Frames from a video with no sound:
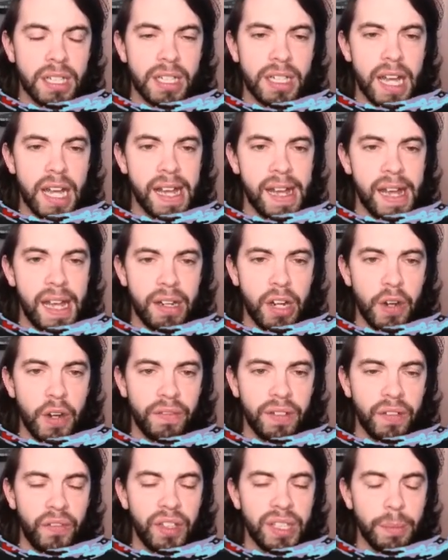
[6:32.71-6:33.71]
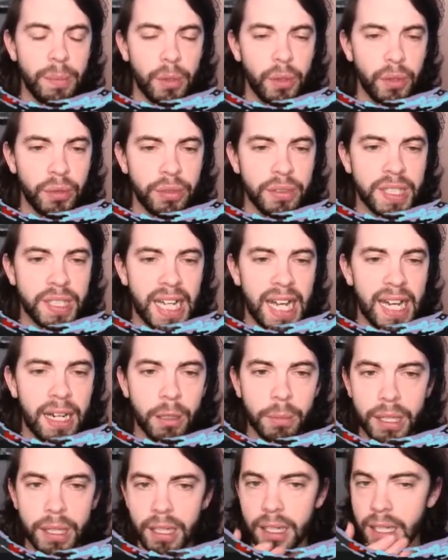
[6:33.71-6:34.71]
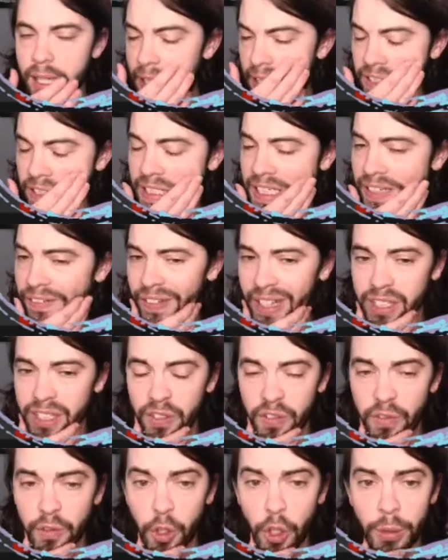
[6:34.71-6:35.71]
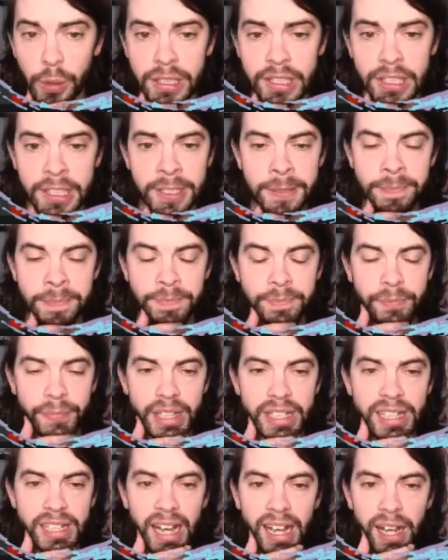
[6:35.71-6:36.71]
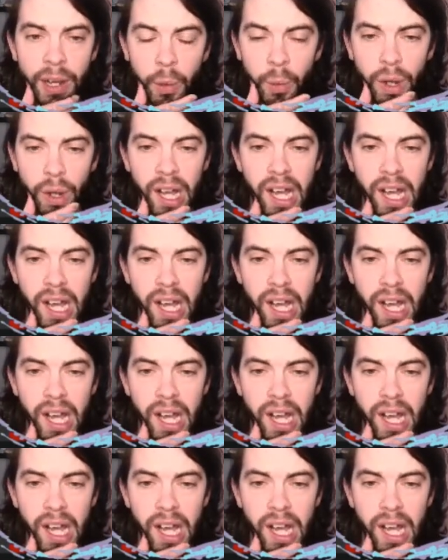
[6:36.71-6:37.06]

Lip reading: and hopefully feed the ball through to Alba as the advance forward. Now,